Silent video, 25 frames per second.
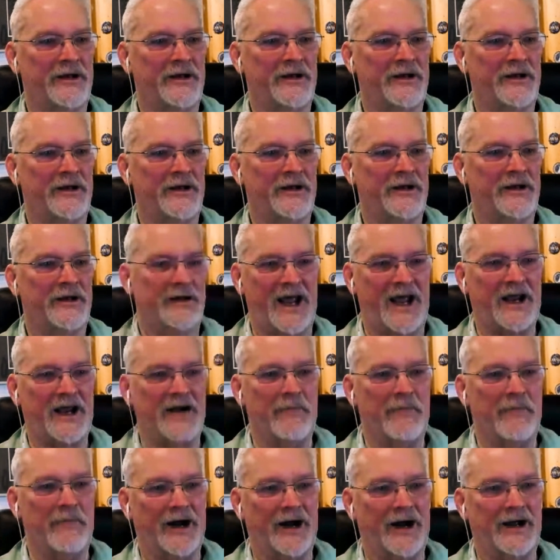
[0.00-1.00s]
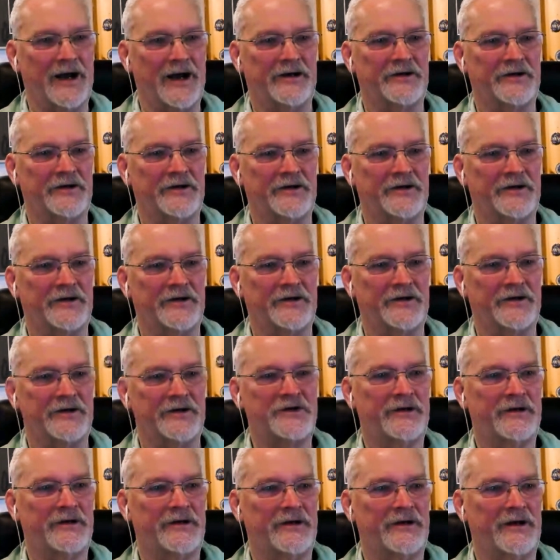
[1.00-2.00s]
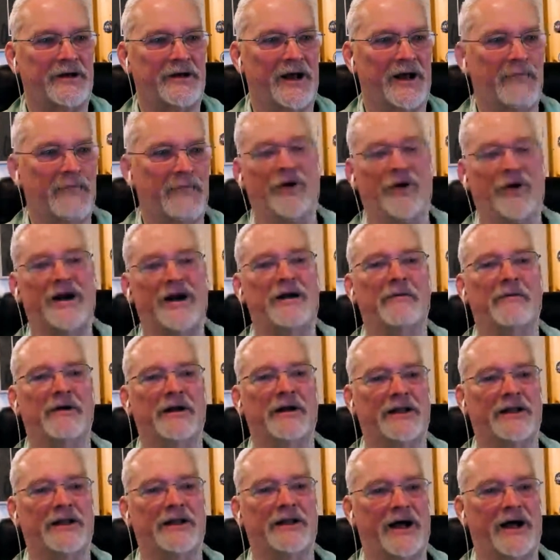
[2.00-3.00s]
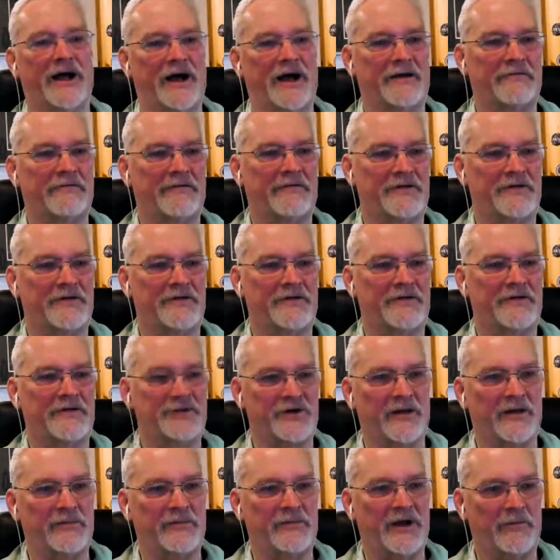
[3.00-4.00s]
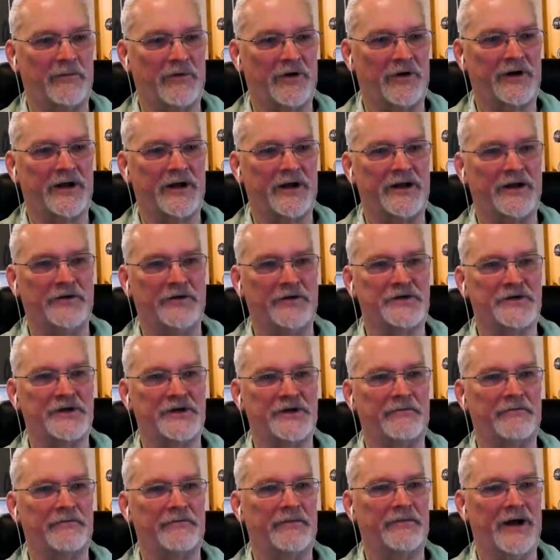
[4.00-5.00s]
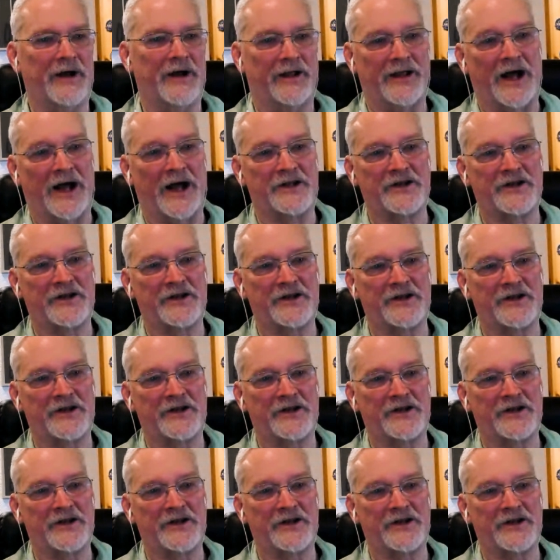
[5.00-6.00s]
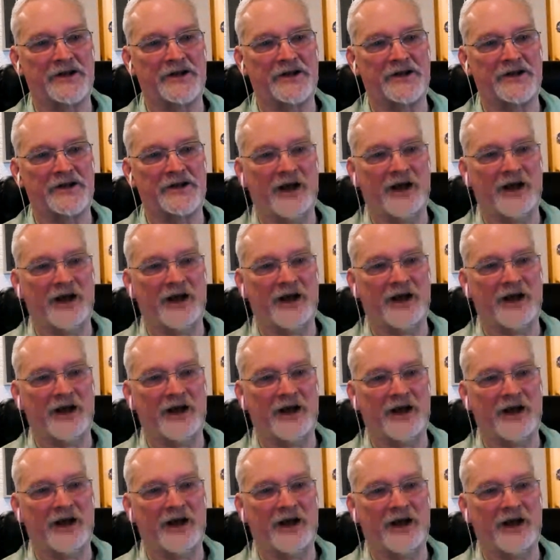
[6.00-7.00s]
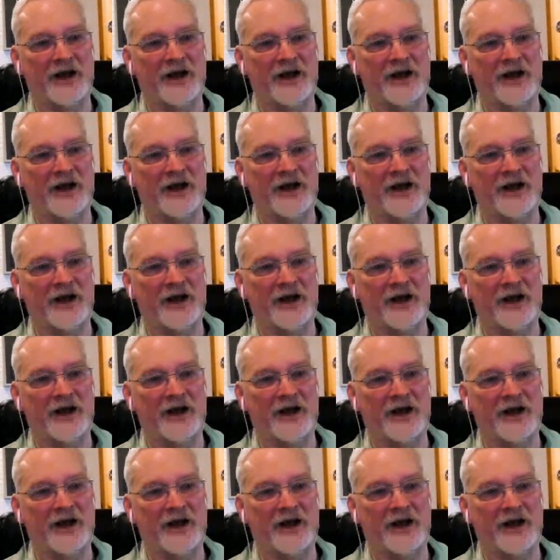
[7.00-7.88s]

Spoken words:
take my ideas and bring them to life so that other people can use them. And that's kind of what happens. That's what the way it works is I